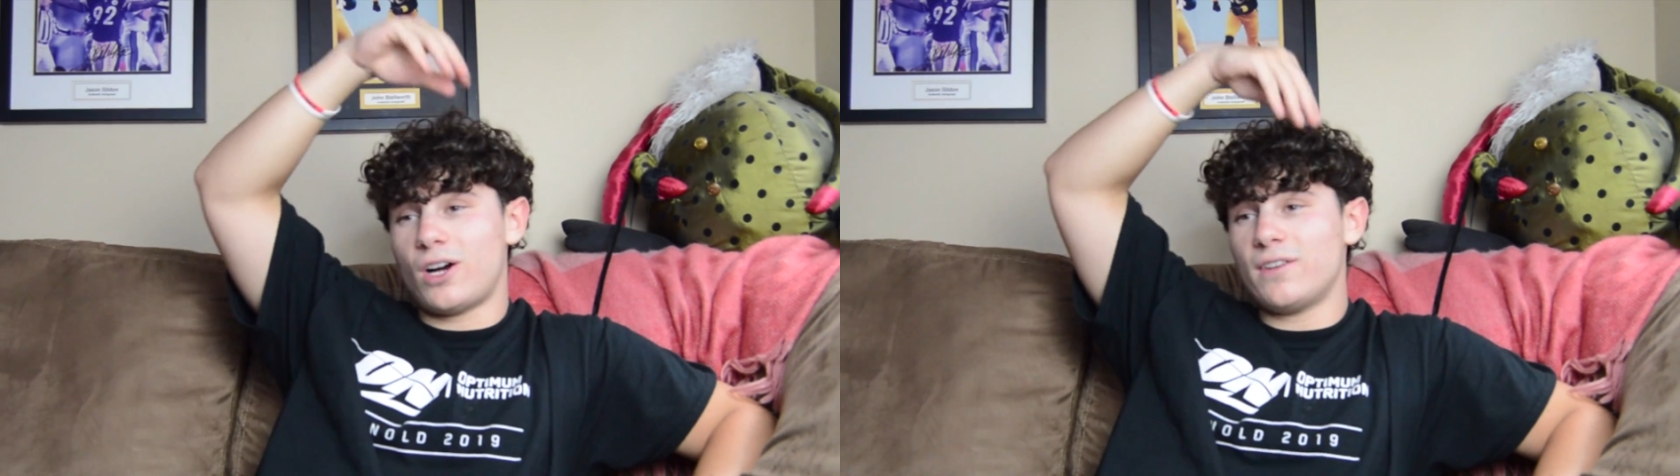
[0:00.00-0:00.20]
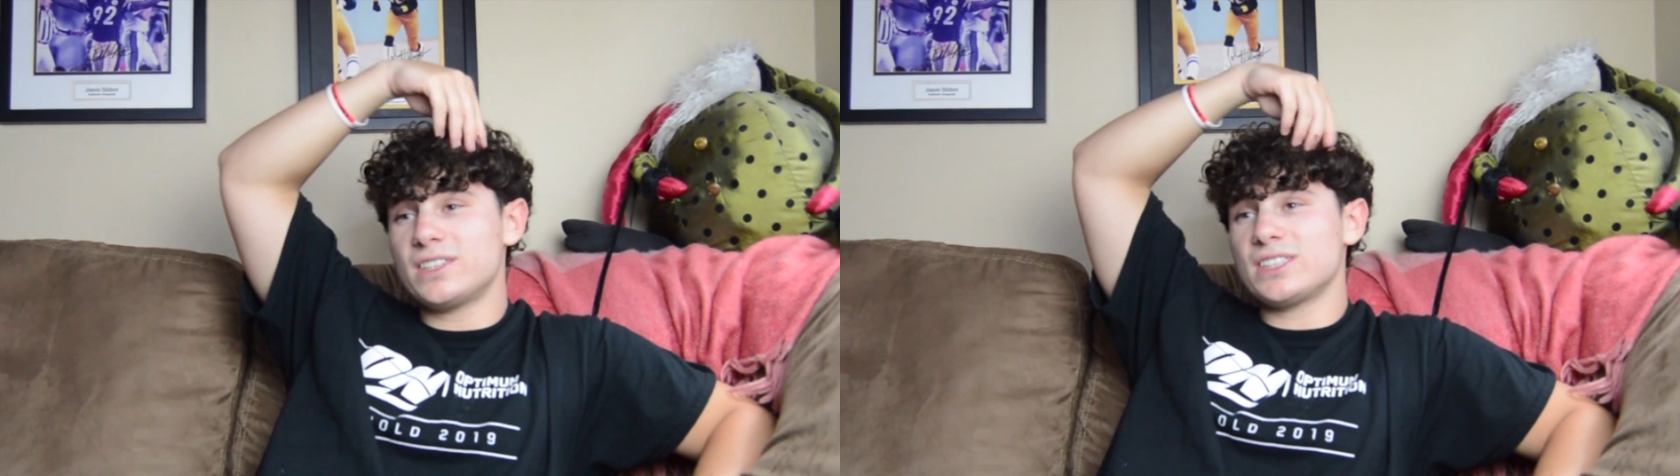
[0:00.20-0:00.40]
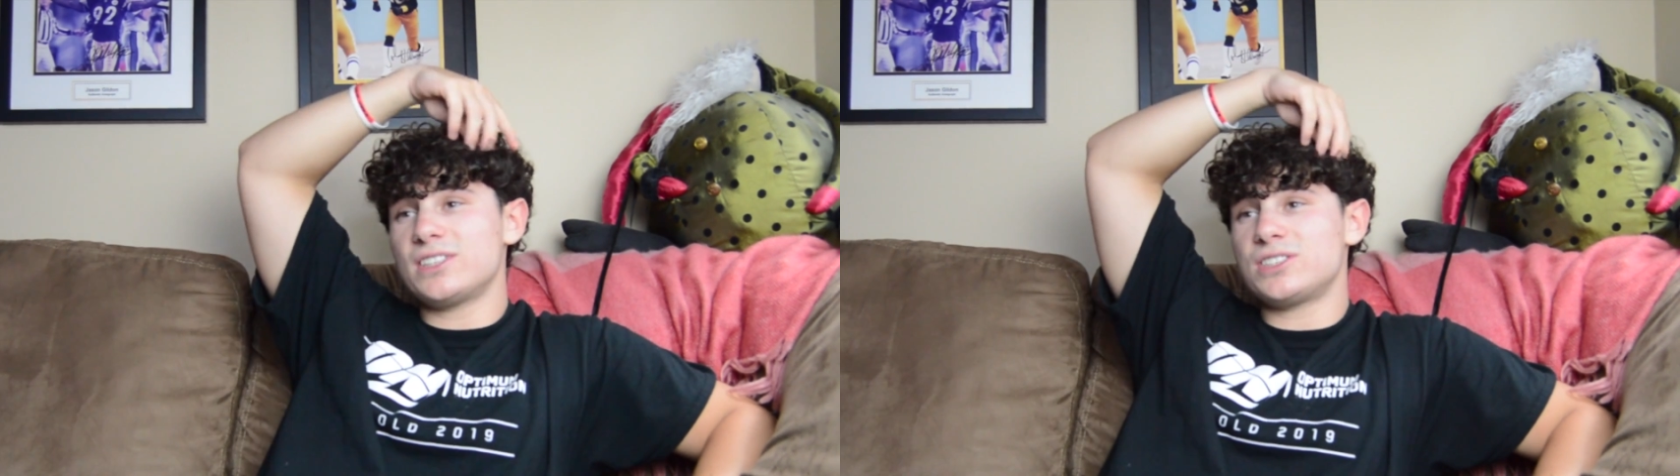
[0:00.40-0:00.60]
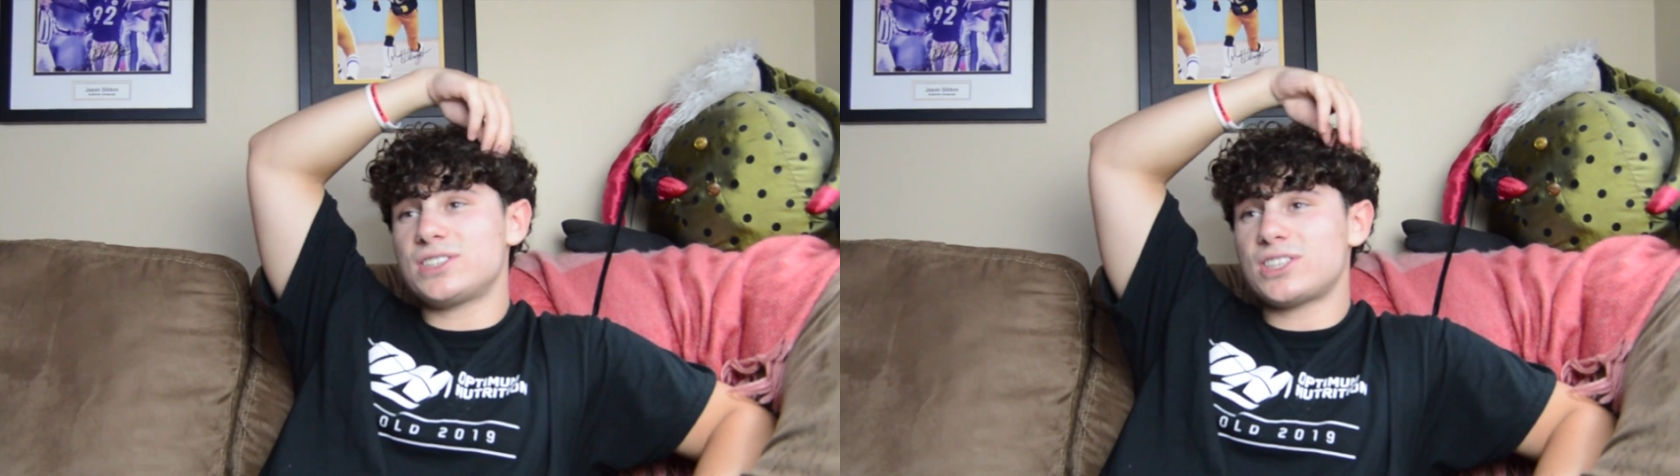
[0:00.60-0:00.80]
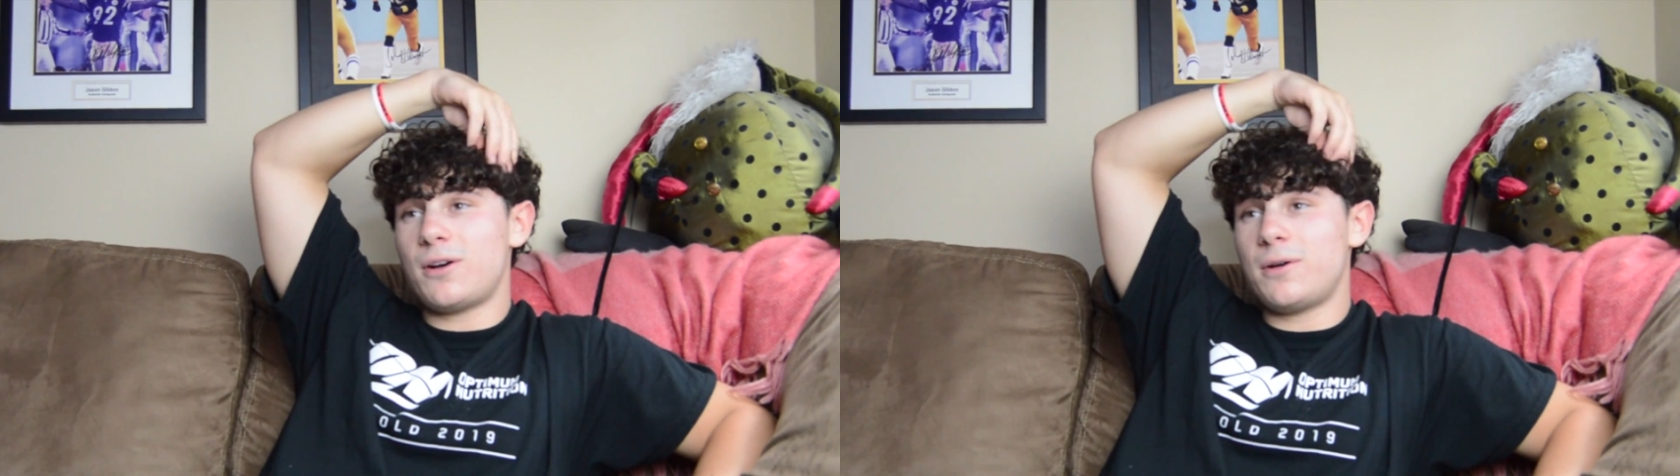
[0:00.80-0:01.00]
obviously there's
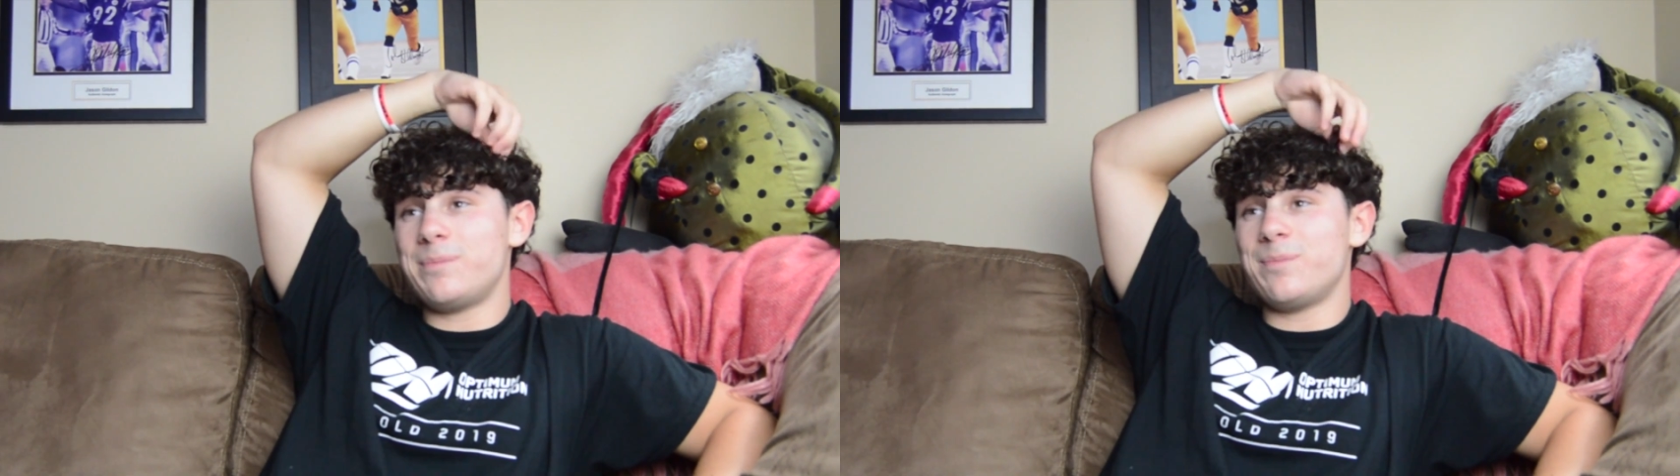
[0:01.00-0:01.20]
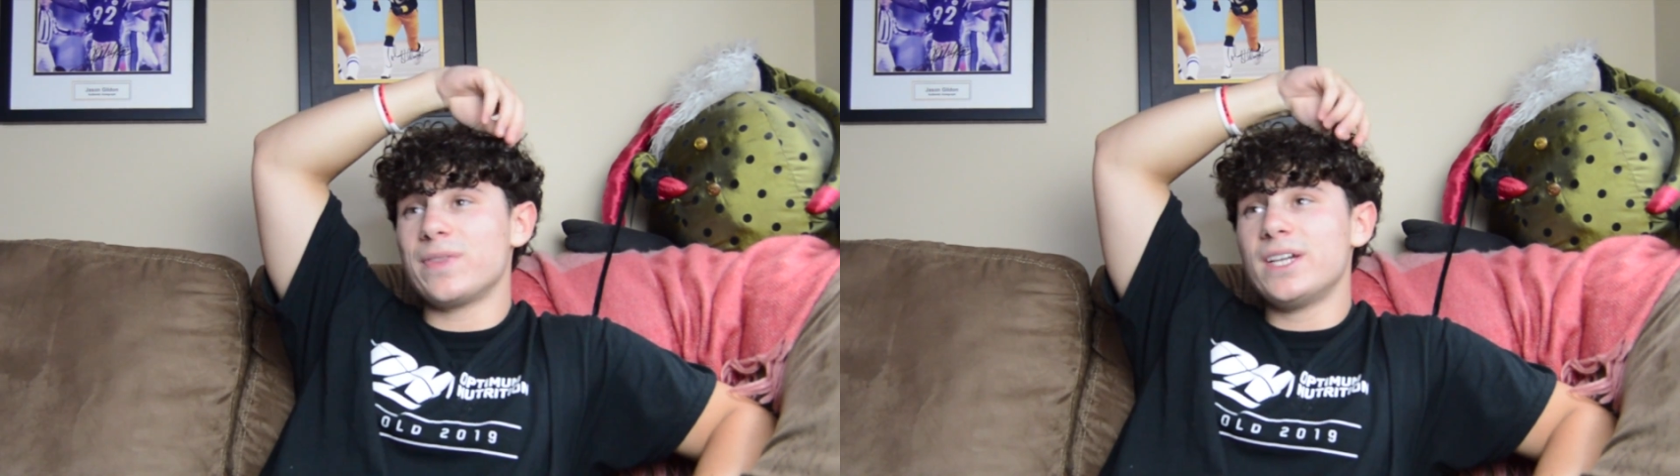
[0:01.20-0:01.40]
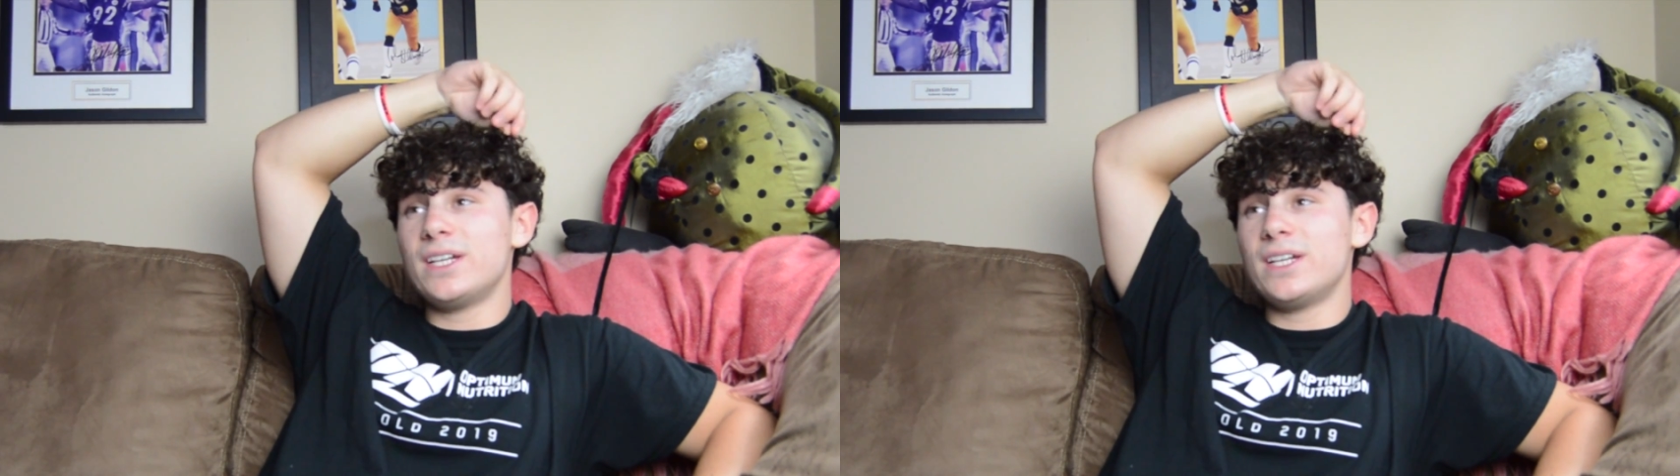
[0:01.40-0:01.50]
some,